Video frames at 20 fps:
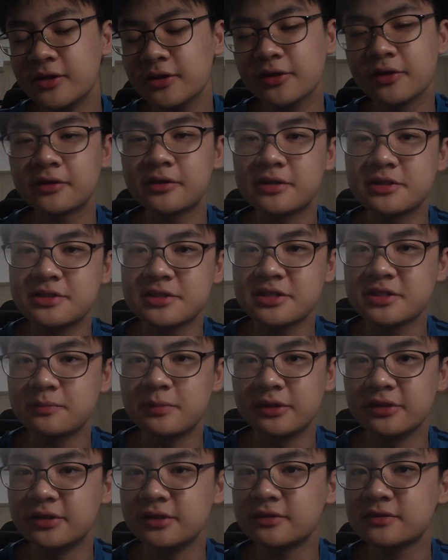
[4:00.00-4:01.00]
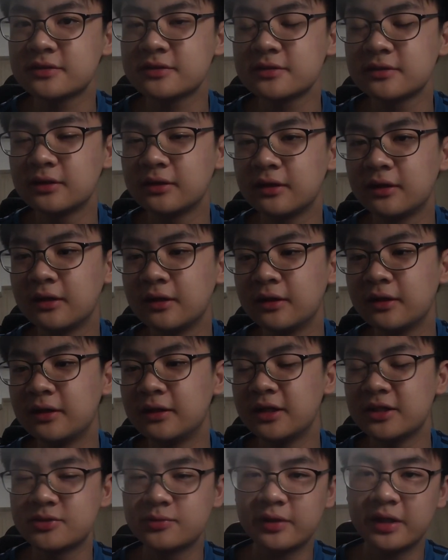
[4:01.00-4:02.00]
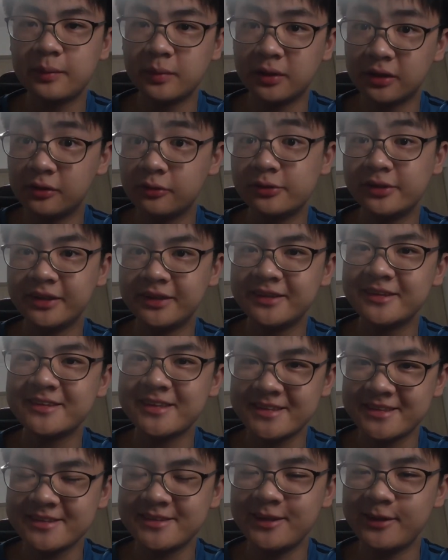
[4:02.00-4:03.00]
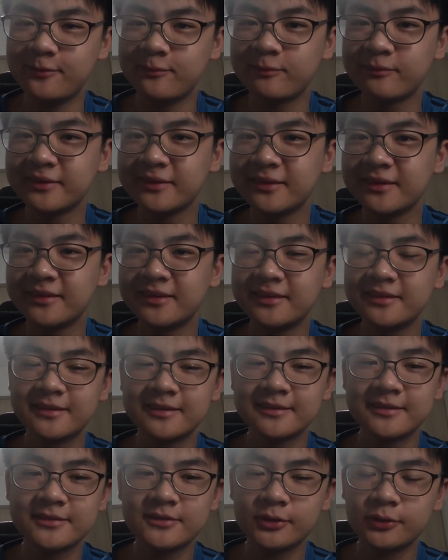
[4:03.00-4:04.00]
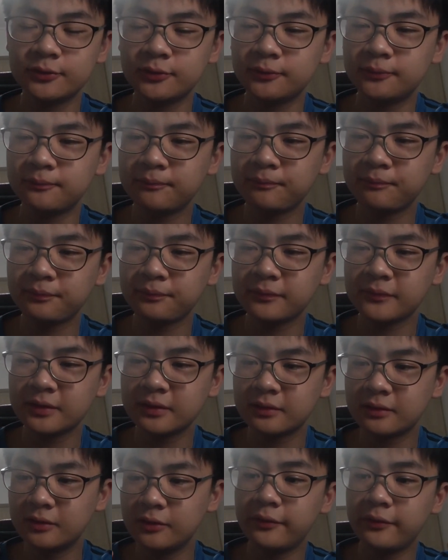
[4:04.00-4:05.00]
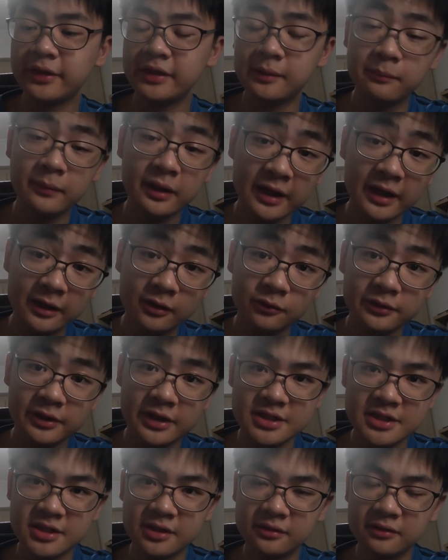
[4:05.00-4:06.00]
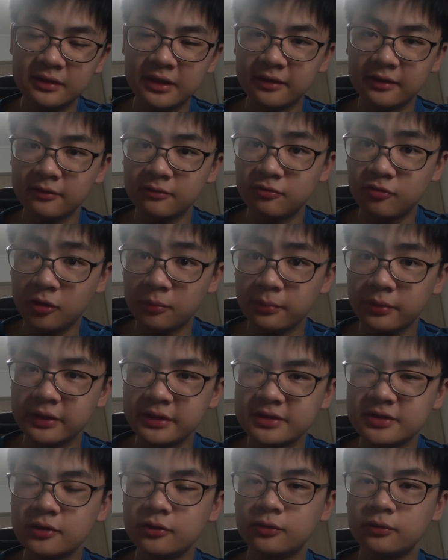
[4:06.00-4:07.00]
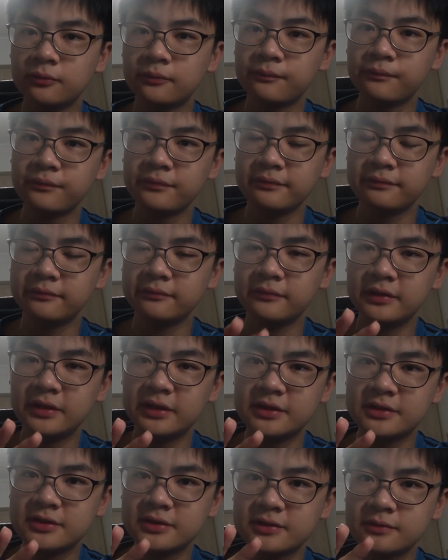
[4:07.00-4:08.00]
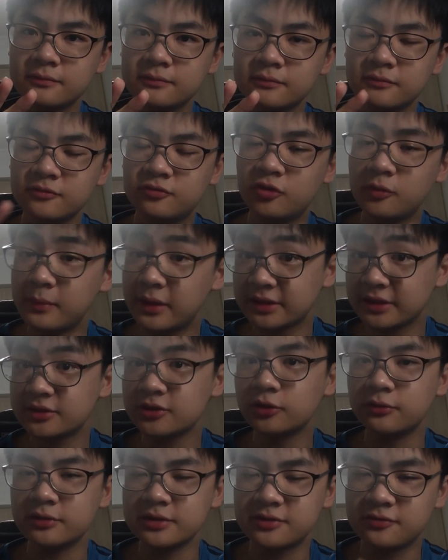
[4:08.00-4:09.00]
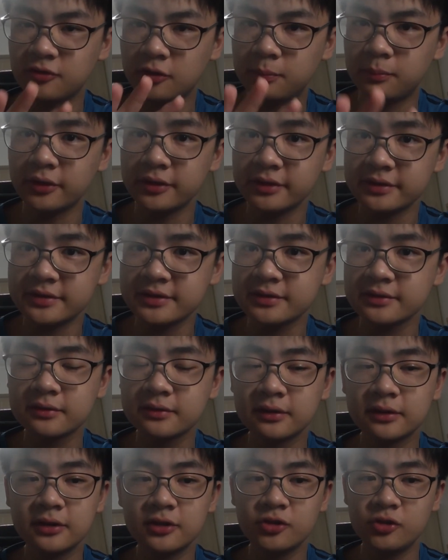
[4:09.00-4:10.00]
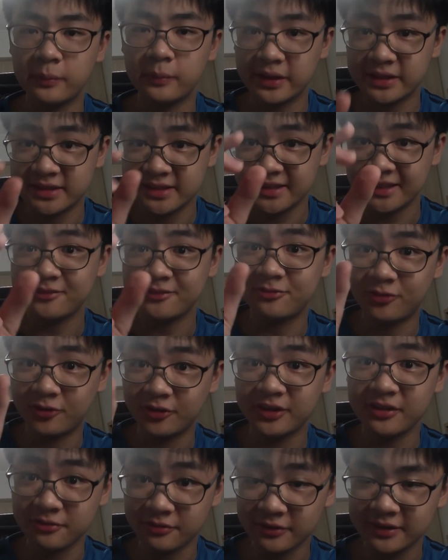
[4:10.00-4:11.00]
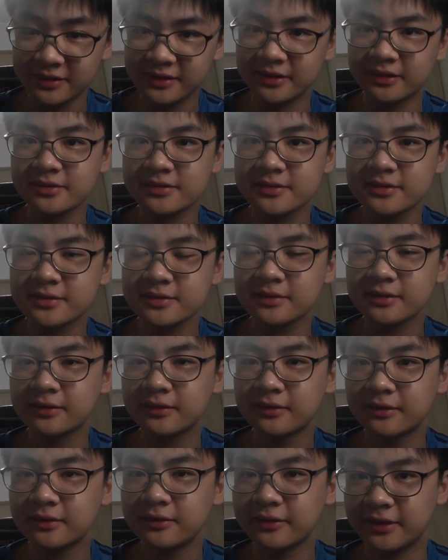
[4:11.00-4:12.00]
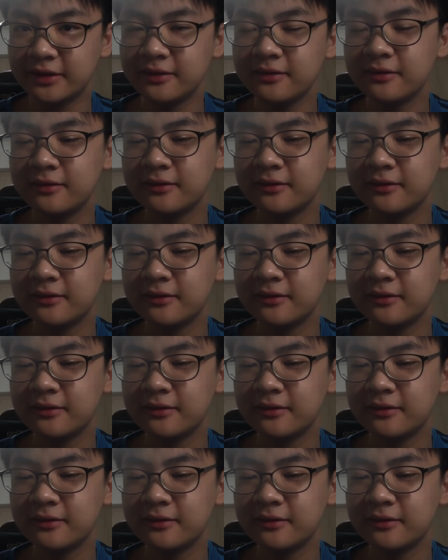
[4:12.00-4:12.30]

not conscious about this. That's why I'm including this as a tip. So look at the mark allocation, like 4 points, oh it's 4 marks, oh it's 4 points. You must state 4 different things. Okay,